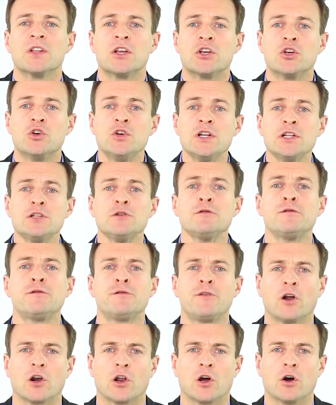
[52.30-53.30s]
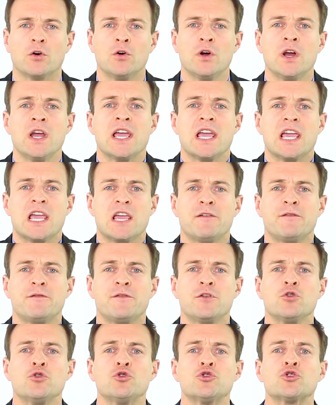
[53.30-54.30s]
You need to follow
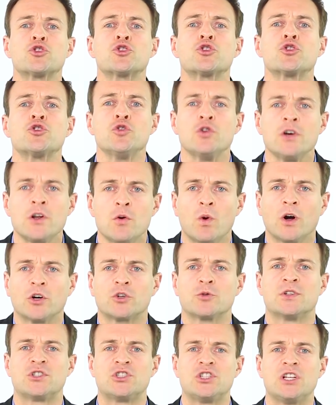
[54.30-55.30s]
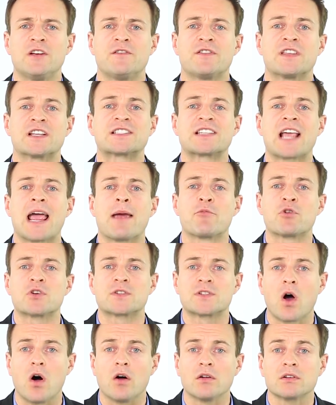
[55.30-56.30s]
if you truly want to achieve the same
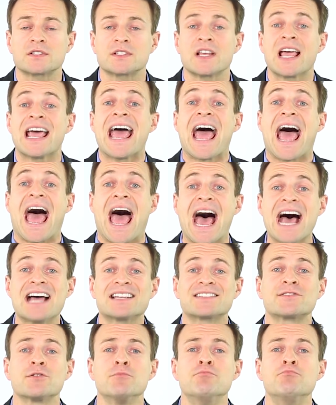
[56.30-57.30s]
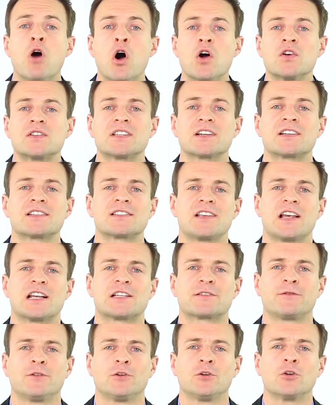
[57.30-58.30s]
results as the most
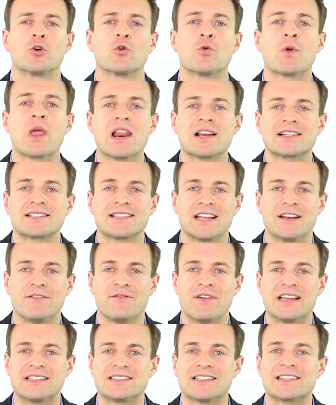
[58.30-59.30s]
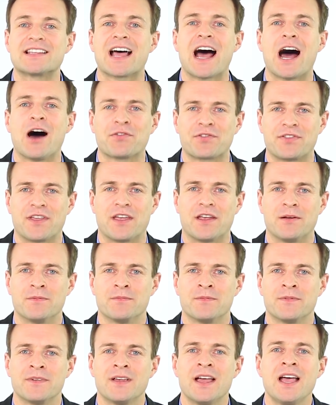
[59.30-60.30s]
successful real estate investors out there.
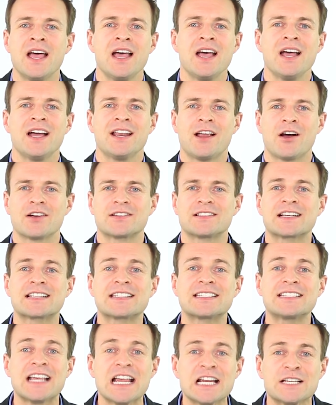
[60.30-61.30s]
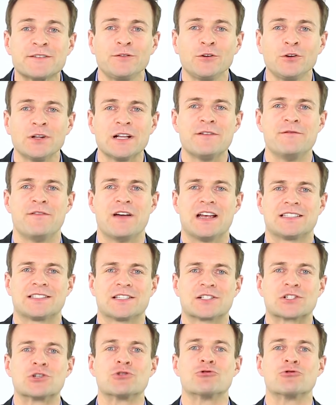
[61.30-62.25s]
Now, successful investors